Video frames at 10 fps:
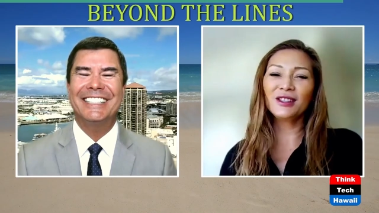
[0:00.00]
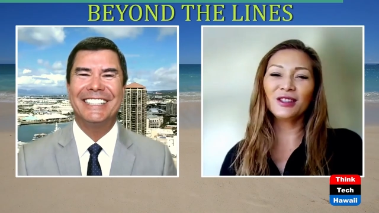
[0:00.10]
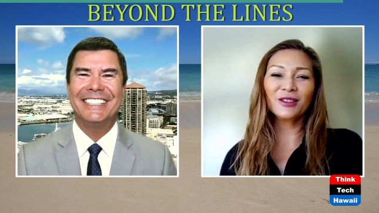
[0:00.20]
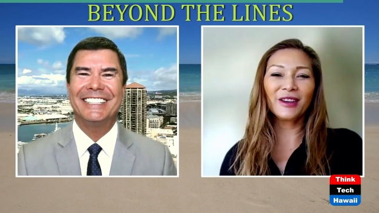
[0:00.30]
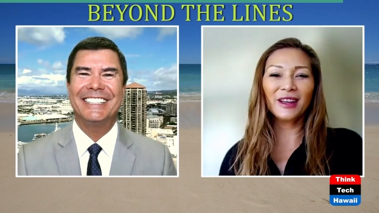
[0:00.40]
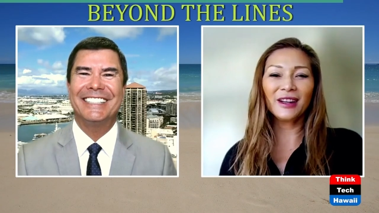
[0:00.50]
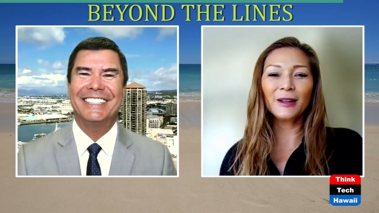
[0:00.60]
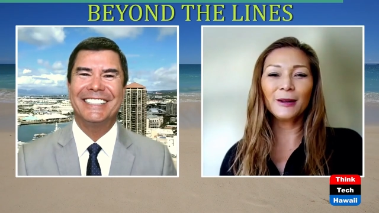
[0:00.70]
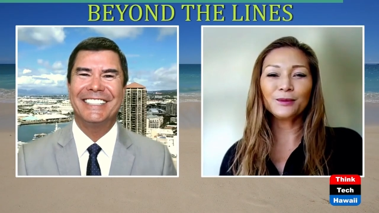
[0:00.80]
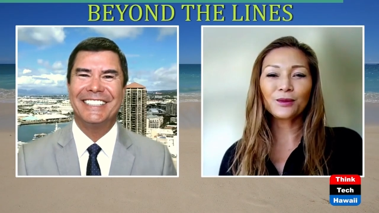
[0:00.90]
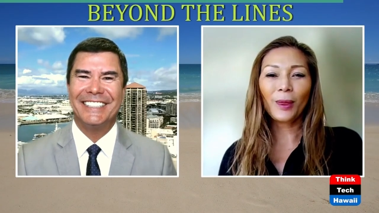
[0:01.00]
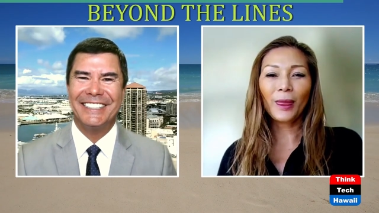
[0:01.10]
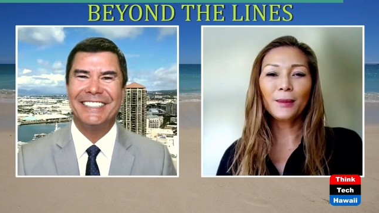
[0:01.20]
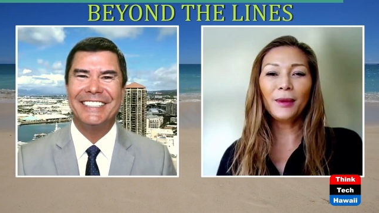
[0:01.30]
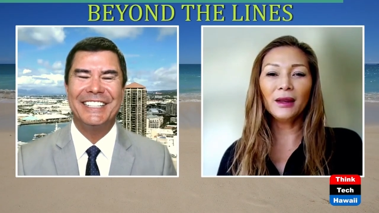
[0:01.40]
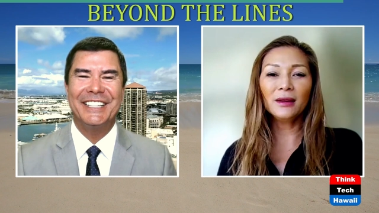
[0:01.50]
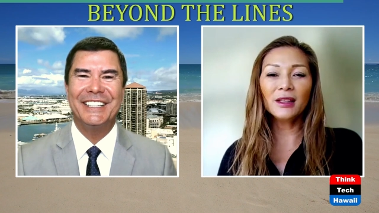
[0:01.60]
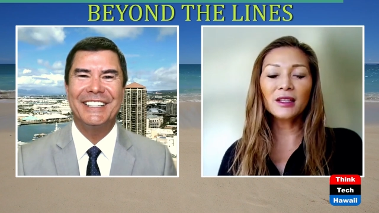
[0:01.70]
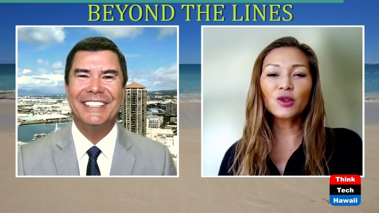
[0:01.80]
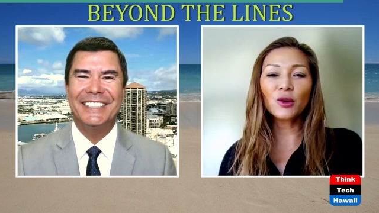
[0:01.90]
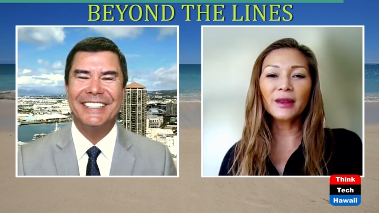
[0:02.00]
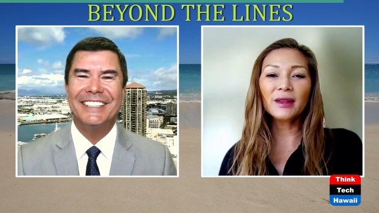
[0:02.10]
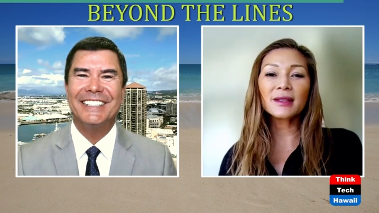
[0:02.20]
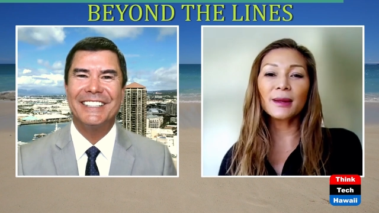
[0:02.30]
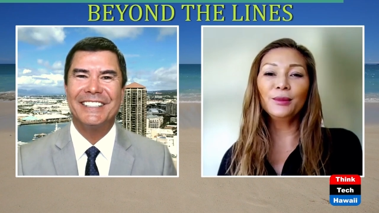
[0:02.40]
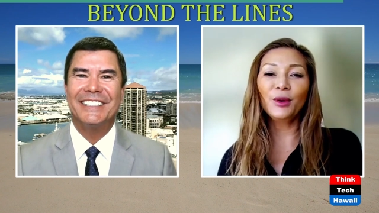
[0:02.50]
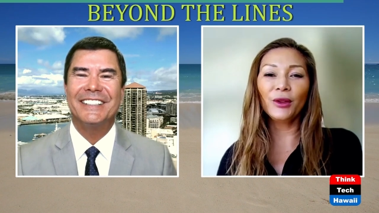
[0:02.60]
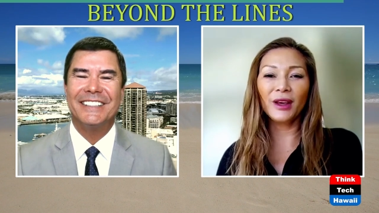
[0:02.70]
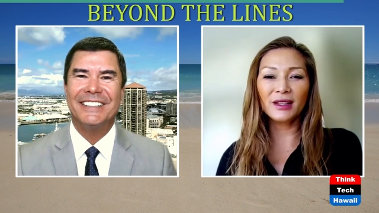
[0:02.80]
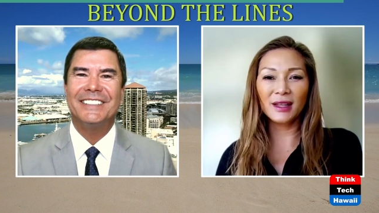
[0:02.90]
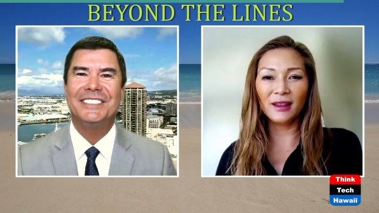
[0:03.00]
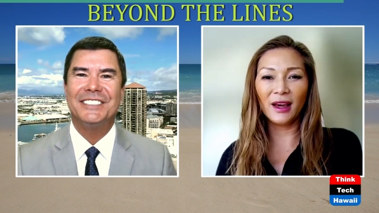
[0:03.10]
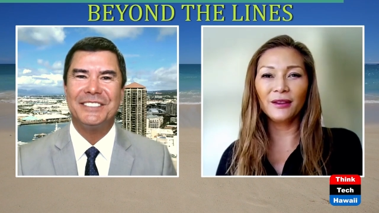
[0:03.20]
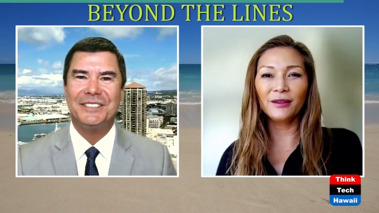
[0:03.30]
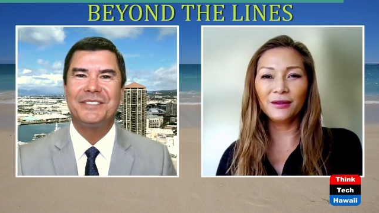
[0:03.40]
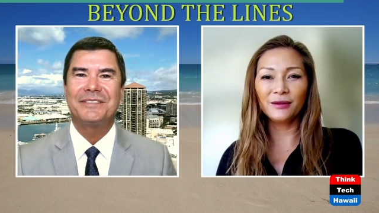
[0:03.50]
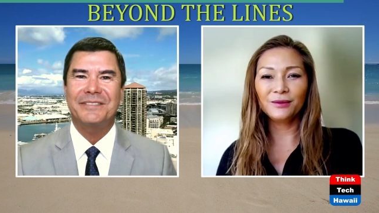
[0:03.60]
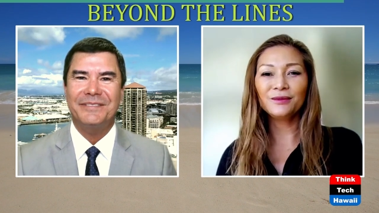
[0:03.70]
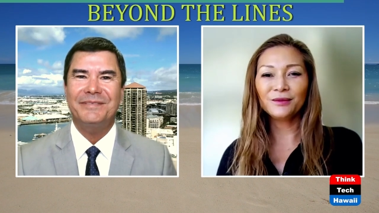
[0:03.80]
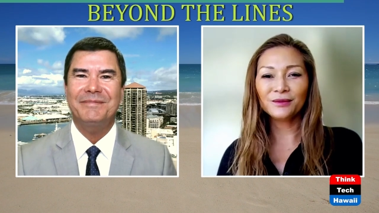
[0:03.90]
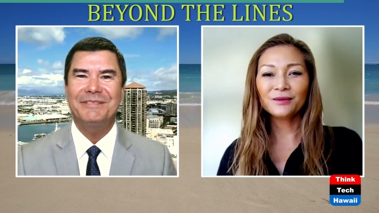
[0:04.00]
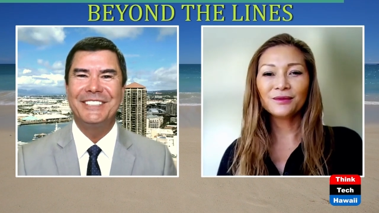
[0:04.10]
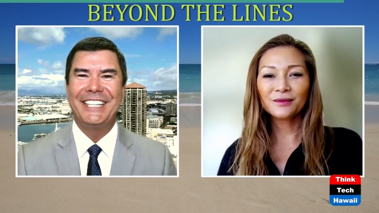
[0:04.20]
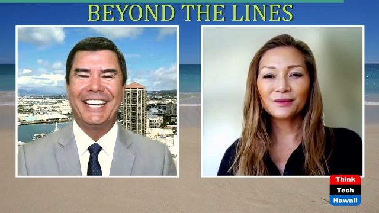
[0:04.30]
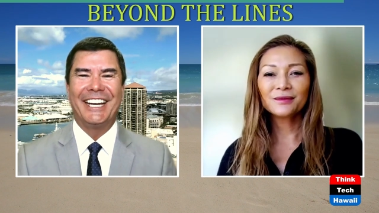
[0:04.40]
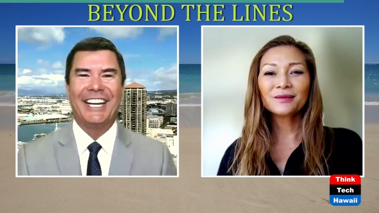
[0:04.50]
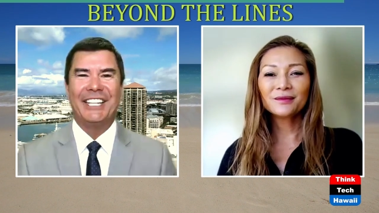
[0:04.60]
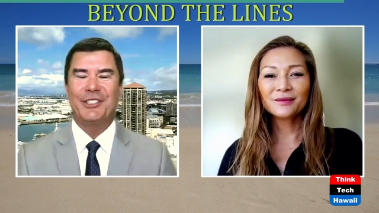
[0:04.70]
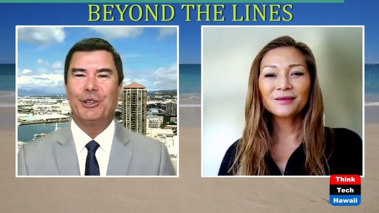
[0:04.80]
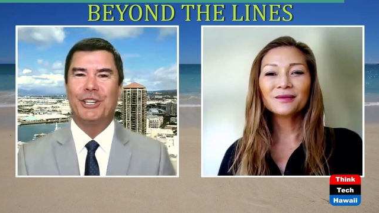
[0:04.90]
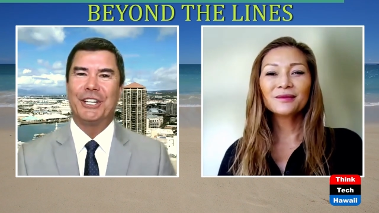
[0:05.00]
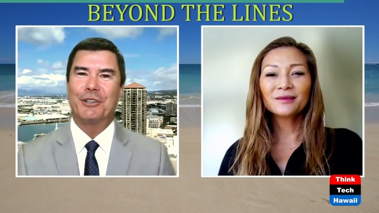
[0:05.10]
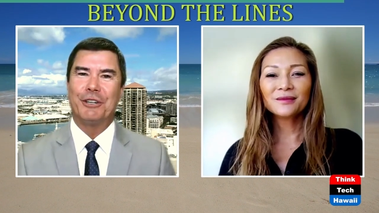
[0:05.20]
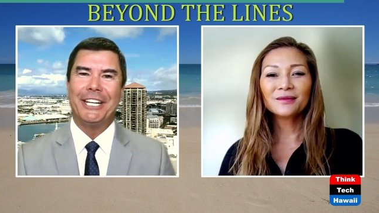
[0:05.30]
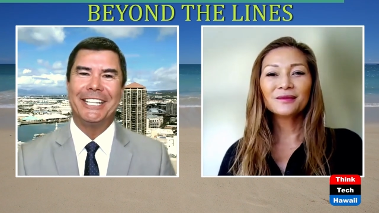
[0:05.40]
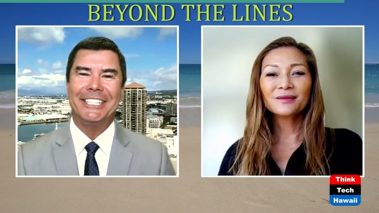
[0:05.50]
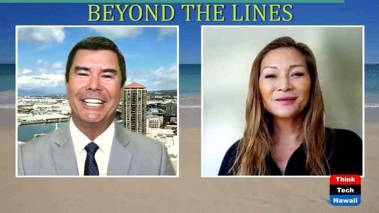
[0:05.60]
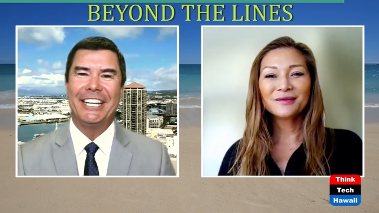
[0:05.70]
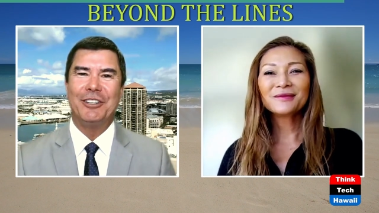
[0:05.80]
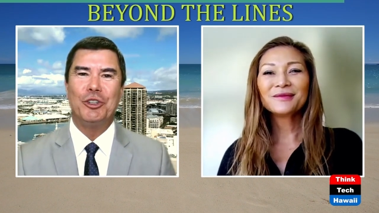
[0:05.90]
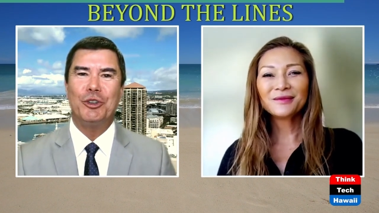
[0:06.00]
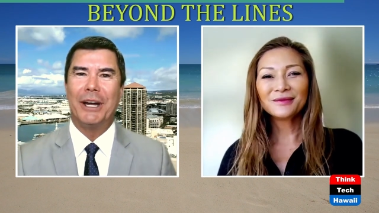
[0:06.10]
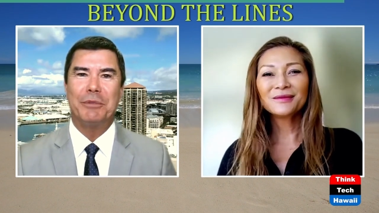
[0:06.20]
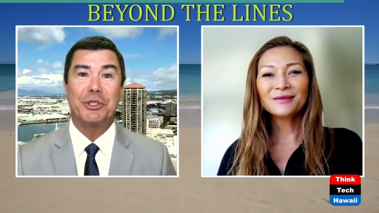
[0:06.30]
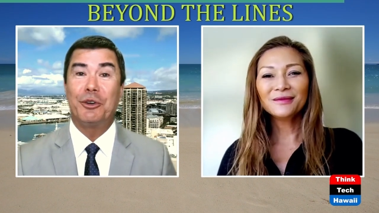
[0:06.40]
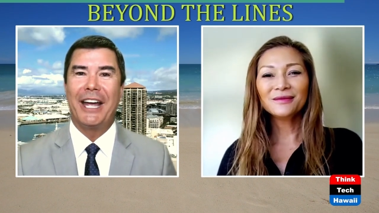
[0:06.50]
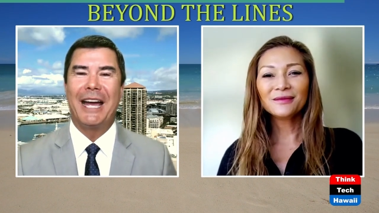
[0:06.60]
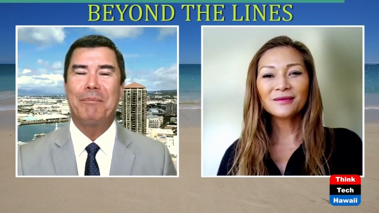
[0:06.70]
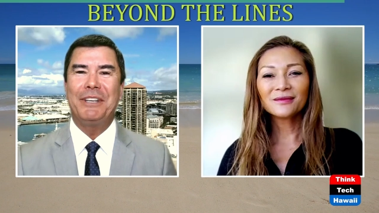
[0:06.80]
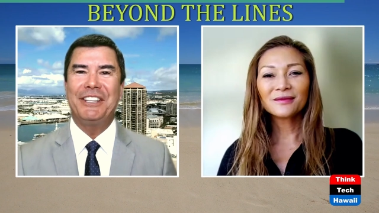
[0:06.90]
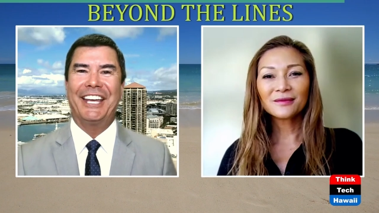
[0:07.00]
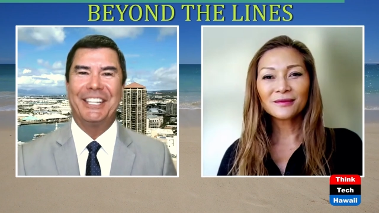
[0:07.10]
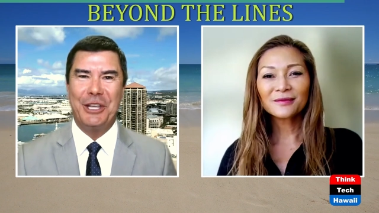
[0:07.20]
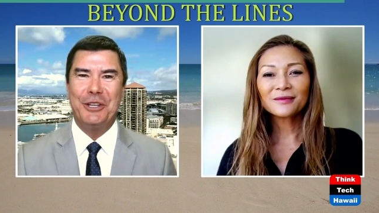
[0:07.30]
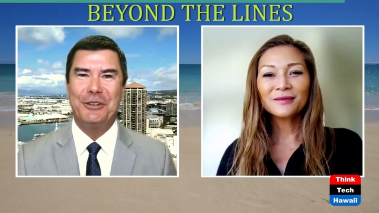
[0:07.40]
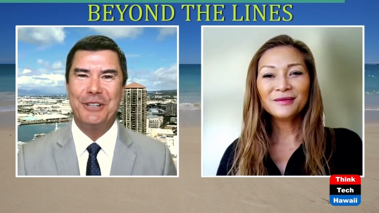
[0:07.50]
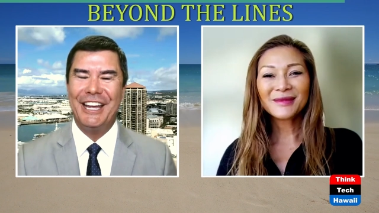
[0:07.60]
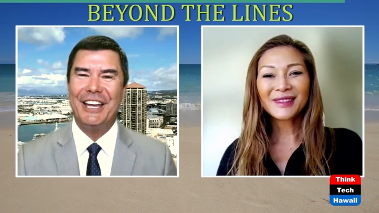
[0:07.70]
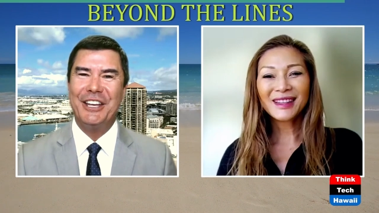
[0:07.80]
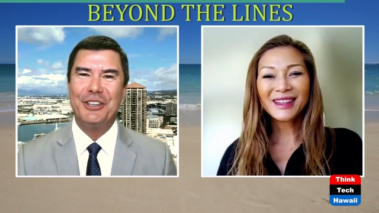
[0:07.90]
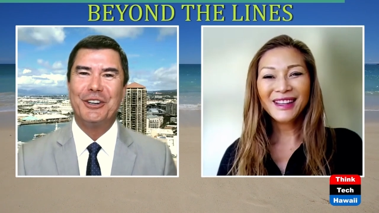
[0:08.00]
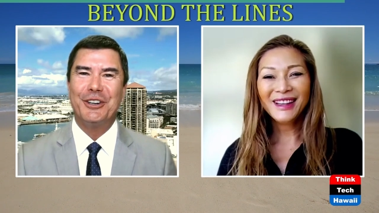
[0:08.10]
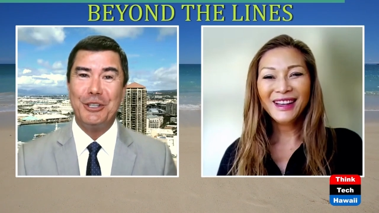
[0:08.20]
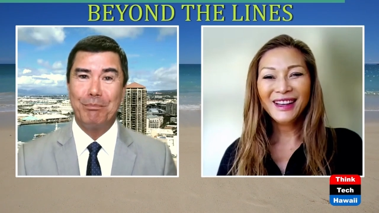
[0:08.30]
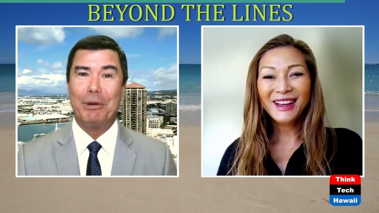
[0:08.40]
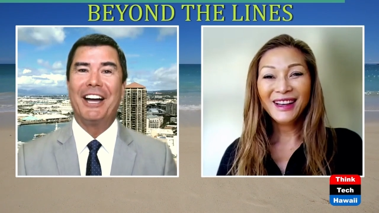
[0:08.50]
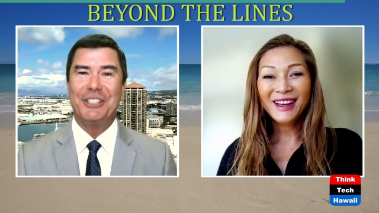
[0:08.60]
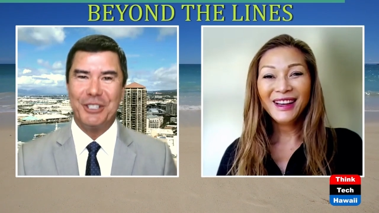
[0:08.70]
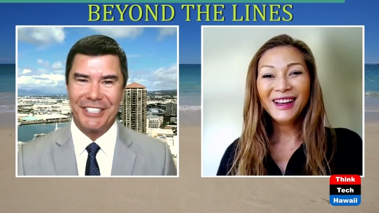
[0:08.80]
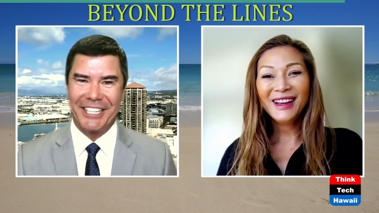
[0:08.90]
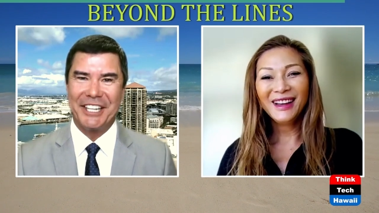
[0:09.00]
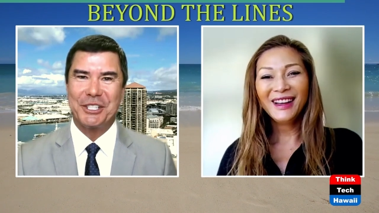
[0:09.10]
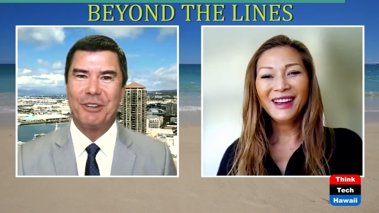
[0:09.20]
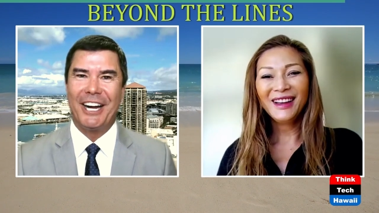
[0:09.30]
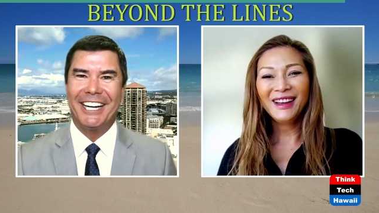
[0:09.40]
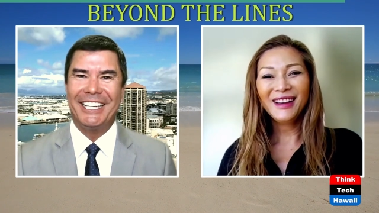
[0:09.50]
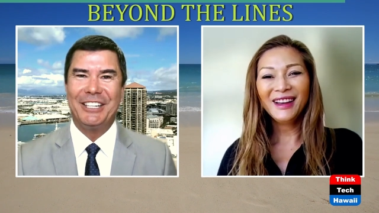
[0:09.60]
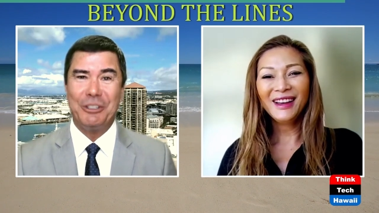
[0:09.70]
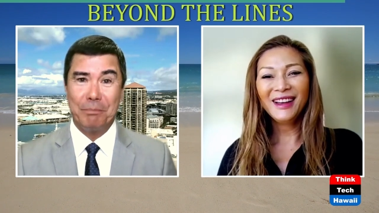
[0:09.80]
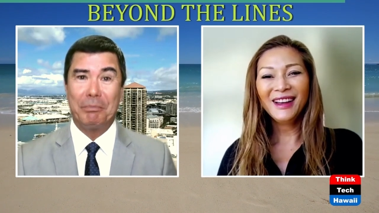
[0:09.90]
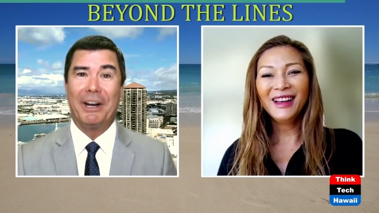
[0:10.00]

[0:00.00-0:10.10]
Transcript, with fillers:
Speaker 1: to do here, but it's enjoying the simple things in life.
Speaker 2: Yeah, I totally agree. And Lieu, I'm so happy that you bought your tennis racket, you